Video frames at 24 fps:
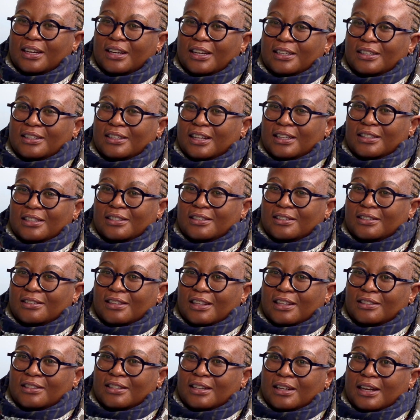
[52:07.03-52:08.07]
And
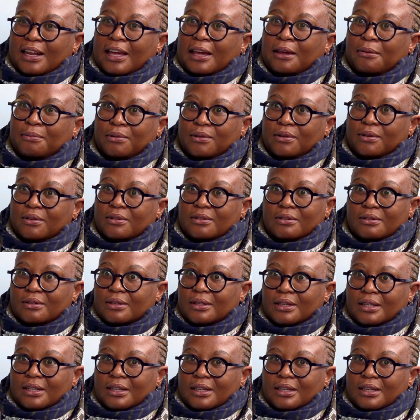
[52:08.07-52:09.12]
that's enabled,
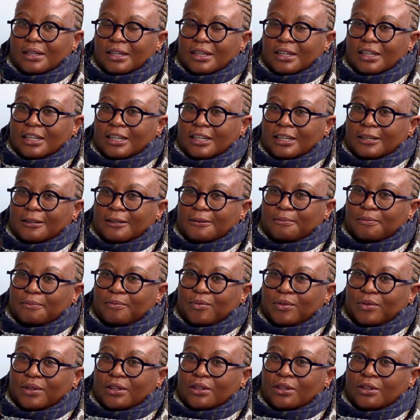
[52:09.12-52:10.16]

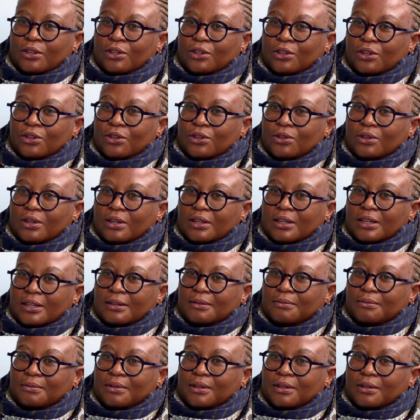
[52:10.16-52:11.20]
the
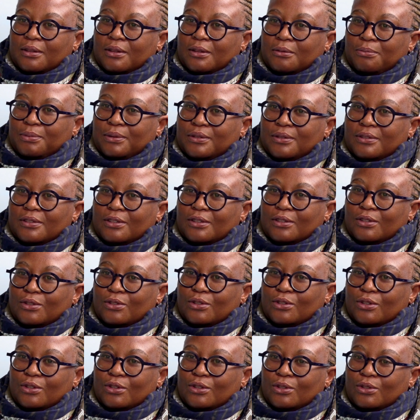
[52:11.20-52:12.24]
business
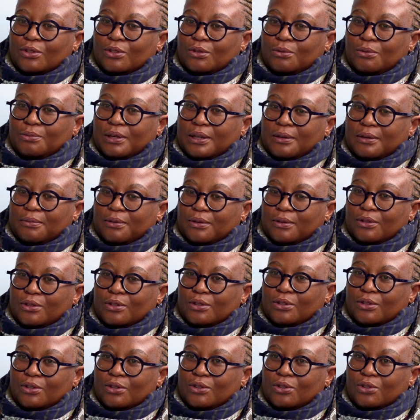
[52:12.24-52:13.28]
to be able
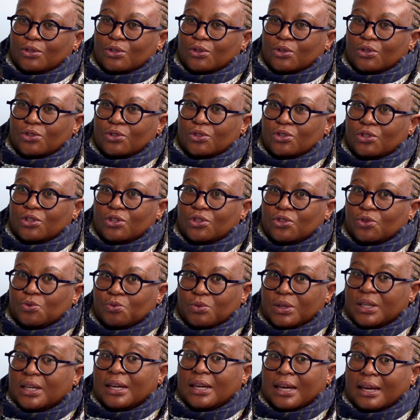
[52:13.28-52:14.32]
to continue.
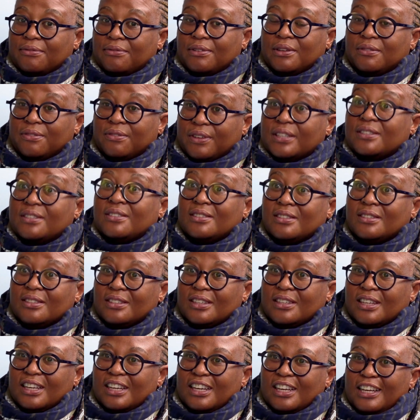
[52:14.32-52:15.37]
We have
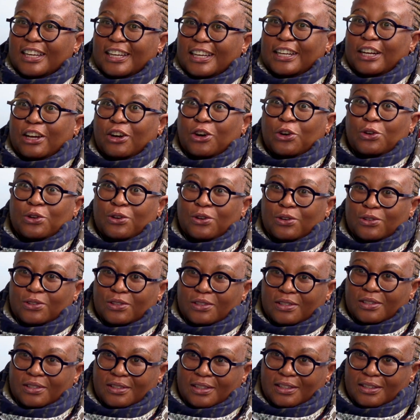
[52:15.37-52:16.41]
invested in our own
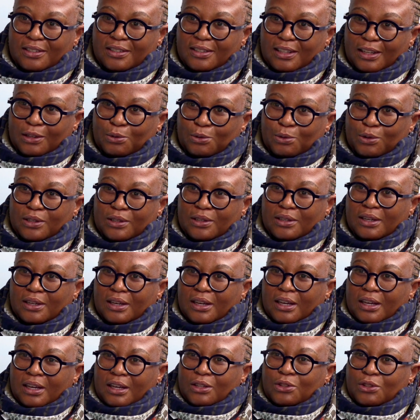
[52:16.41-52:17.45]
logistics network
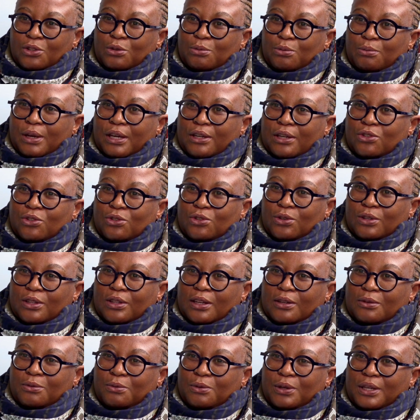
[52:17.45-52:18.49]
to make sure
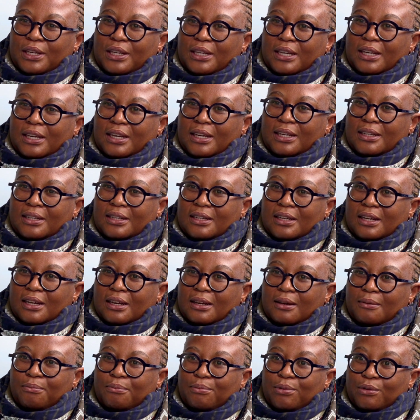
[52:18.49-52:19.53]
that we can
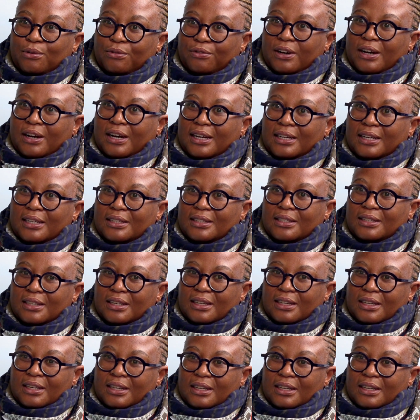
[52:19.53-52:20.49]
provide